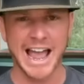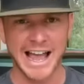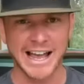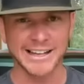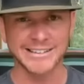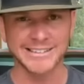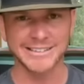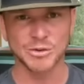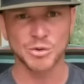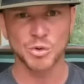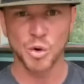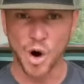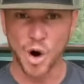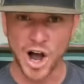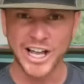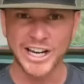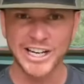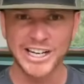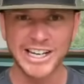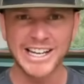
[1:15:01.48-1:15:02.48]
as
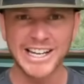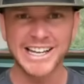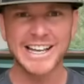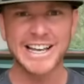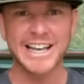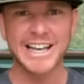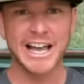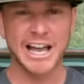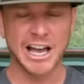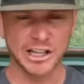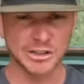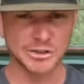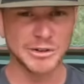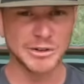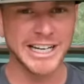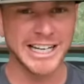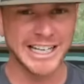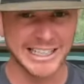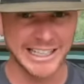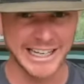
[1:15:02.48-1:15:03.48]
one
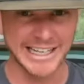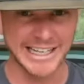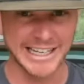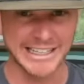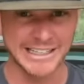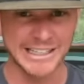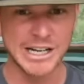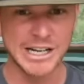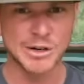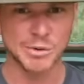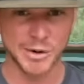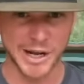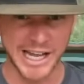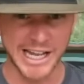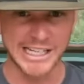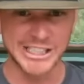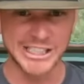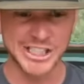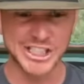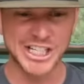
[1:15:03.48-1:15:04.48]
Hillary Clinton,
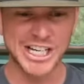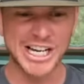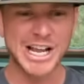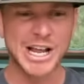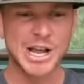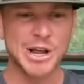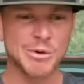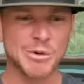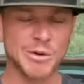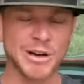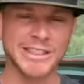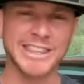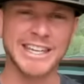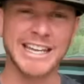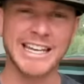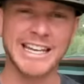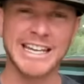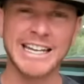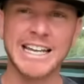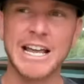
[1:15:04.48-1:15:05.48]
which with
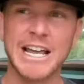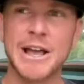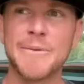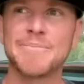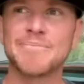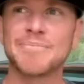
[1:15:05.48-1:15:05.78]
the